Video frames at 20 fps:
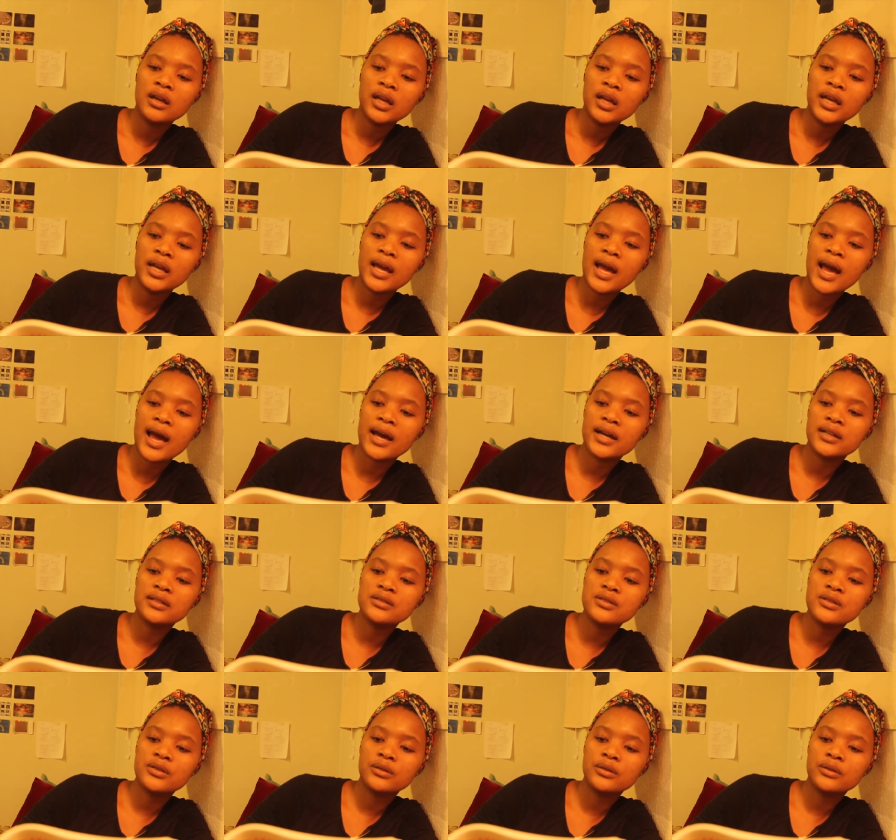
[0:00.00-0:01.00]
He
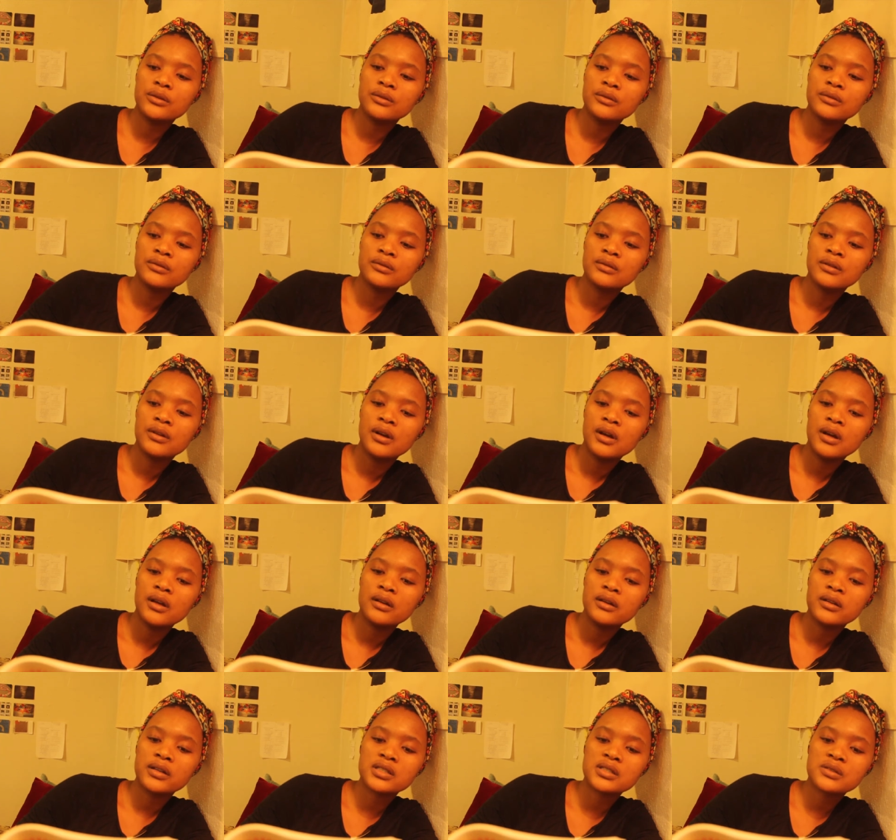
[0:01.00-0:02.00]
had, too,
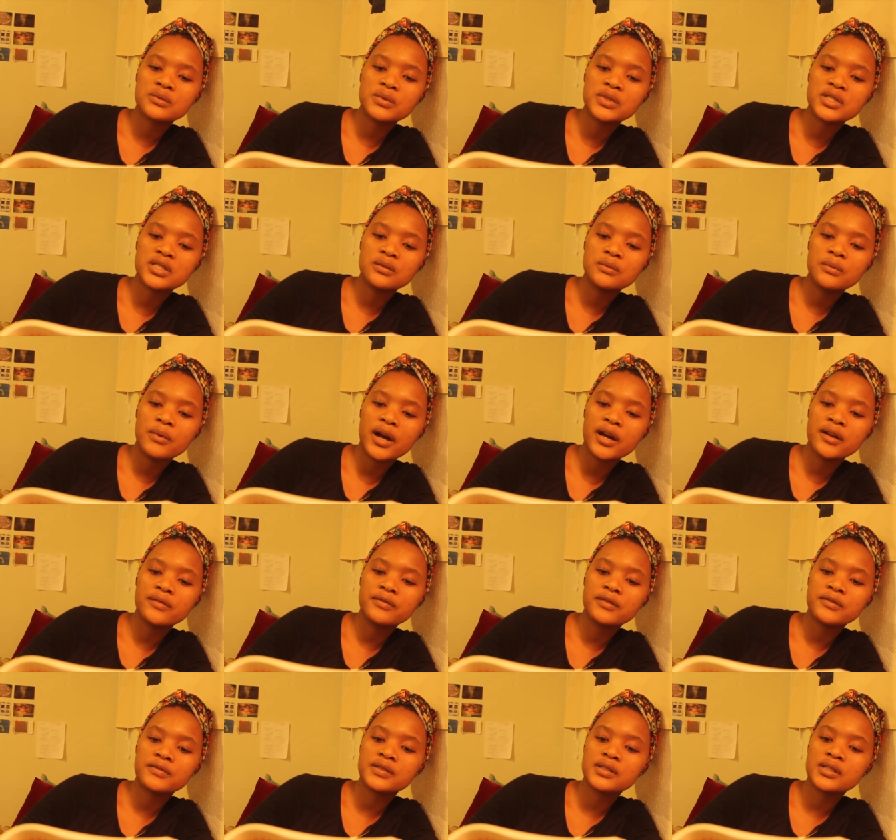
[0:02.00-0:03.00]
an exquisite
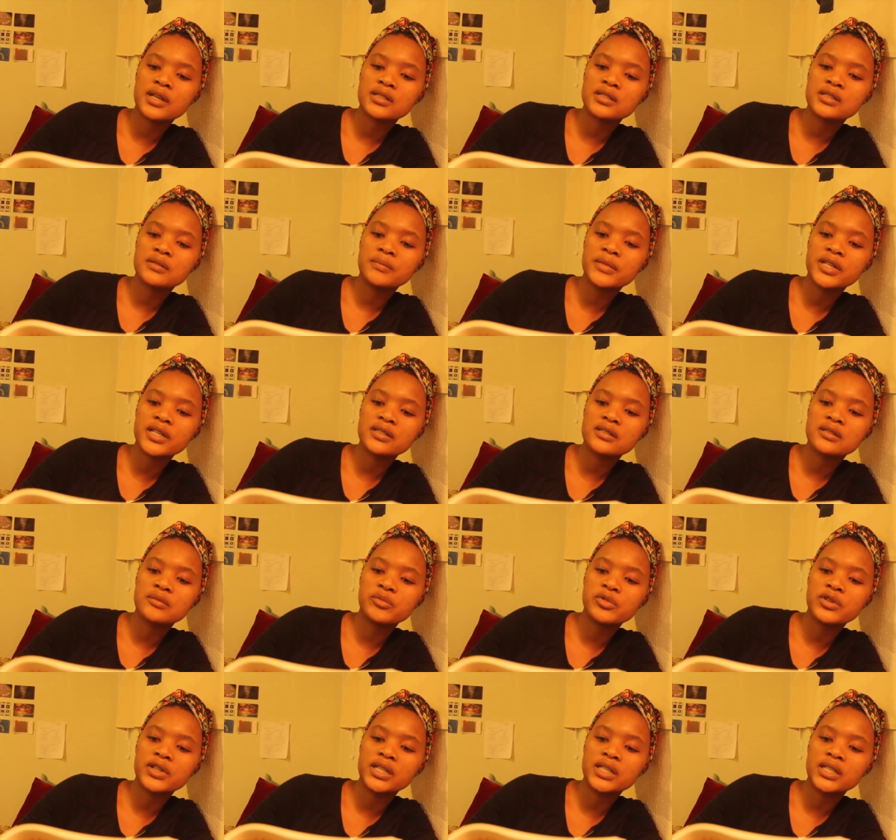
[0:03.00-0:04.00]
wife of such
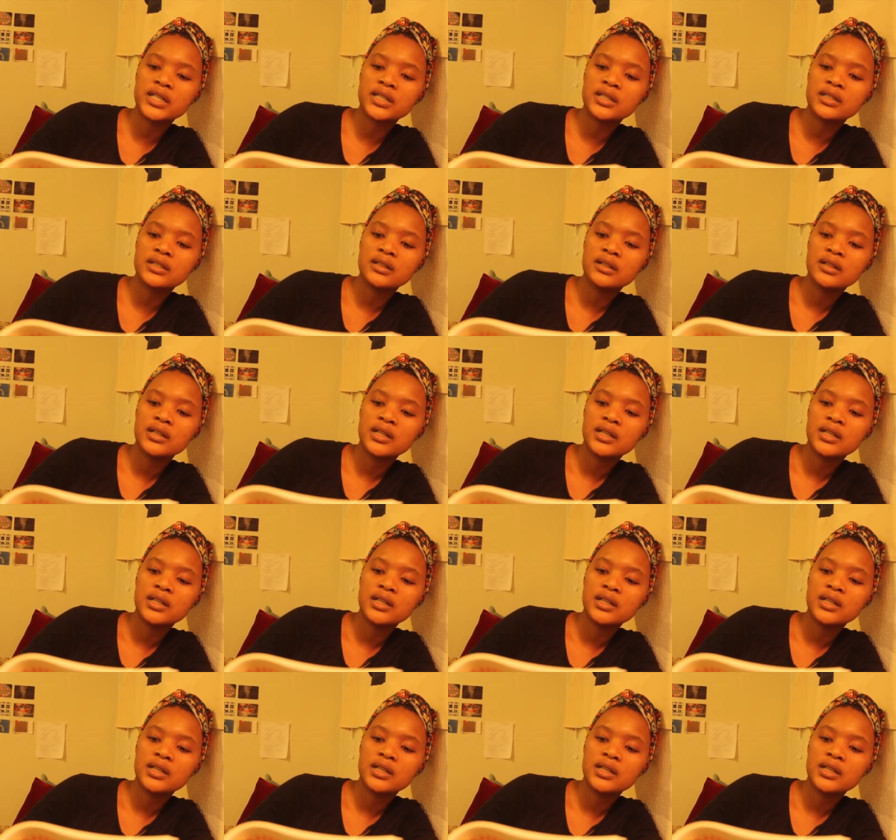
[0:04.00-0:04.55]
mixed breeding